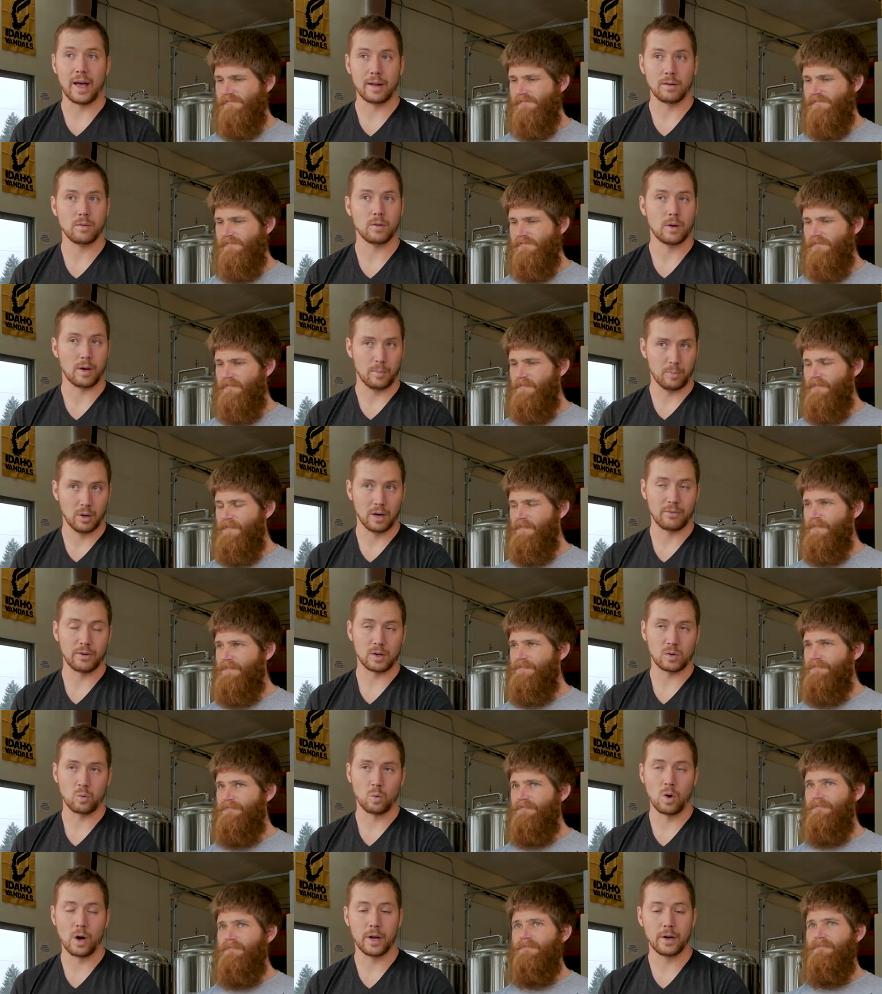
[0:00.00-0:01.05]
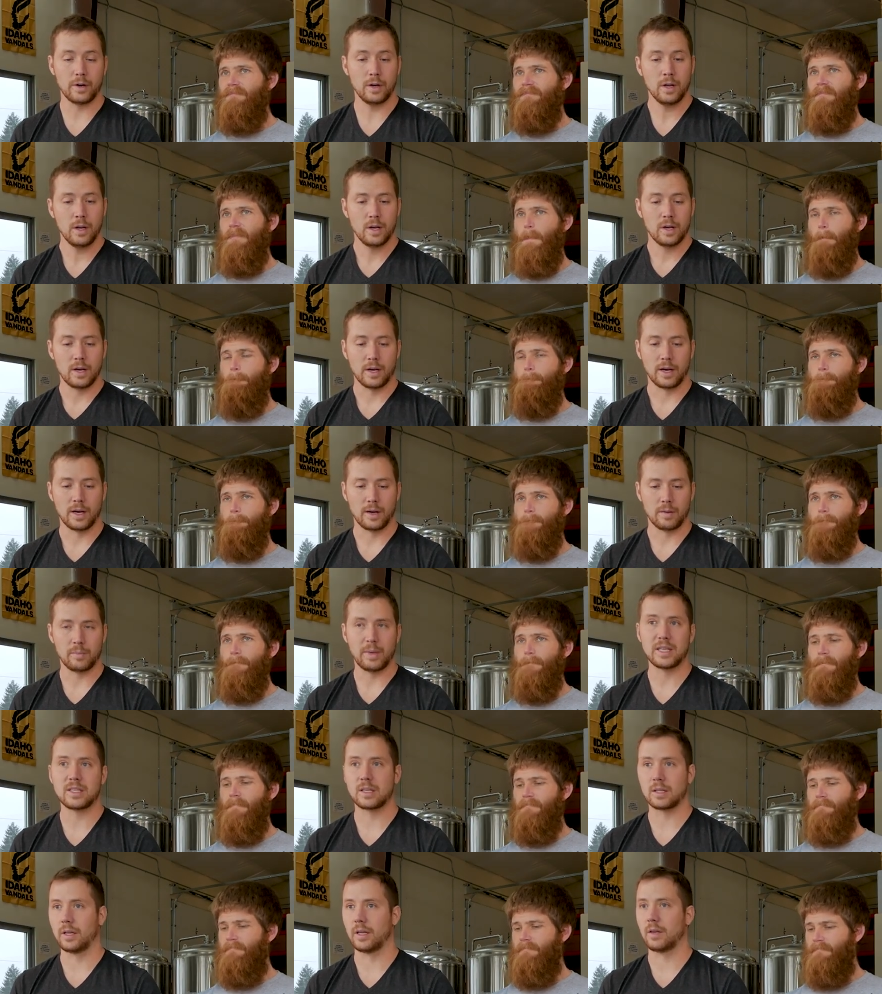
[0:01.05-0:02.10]
Speaker 1: at a perfect one. Uh,
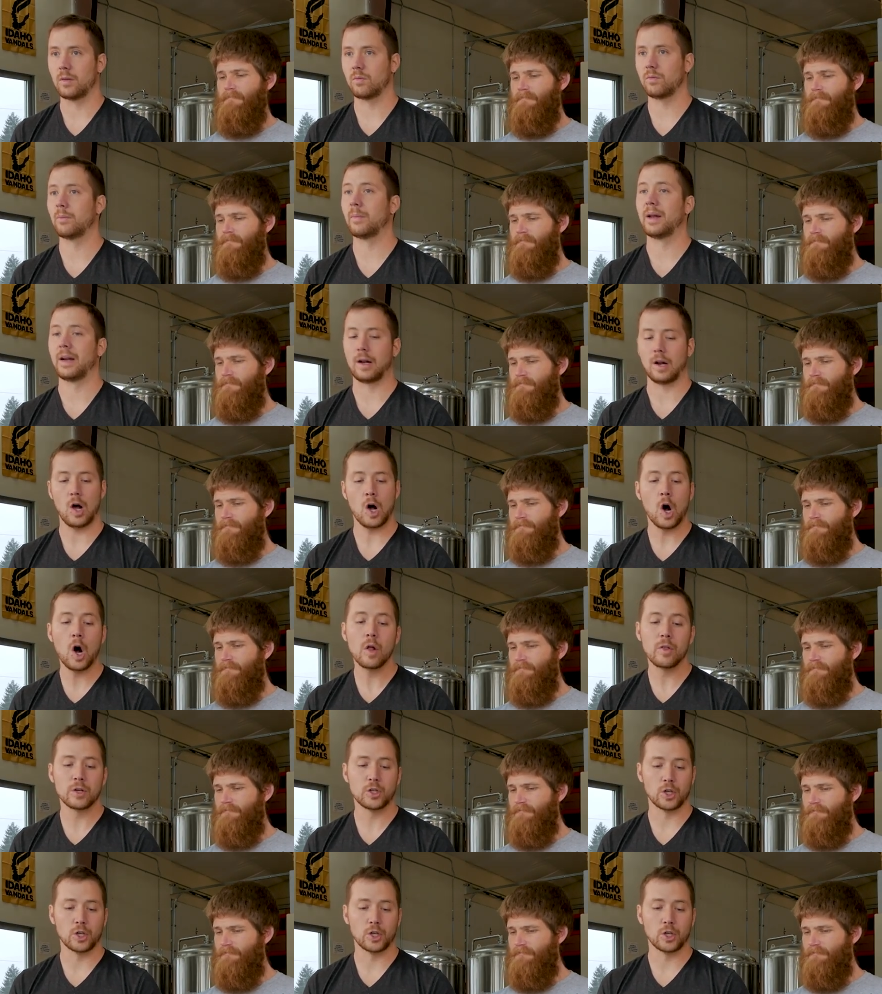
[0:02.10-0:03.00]
basically, fermented all the